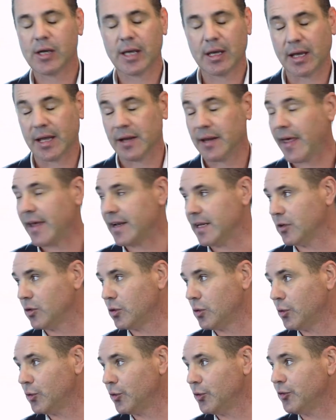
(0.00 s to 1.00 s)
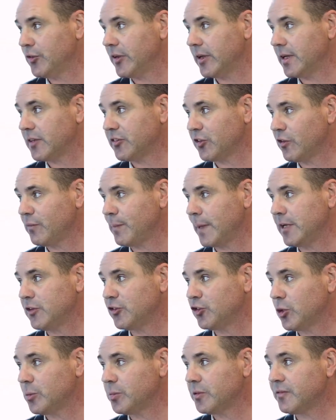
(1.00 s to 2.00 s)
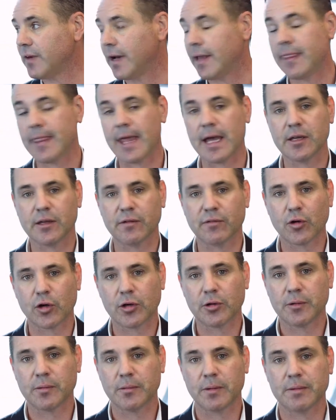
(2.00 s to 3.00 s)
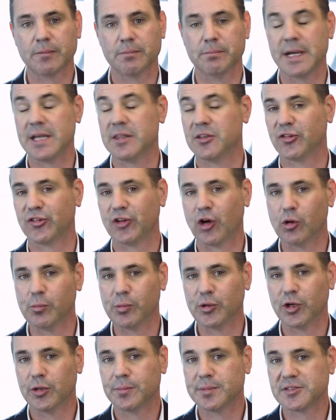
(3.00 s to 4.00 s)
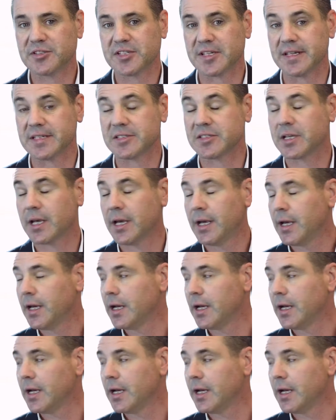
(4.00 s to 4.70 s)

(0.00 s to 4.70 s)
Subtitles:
and that includes a self-managed super fund, that you've got to meet the sole purpose test.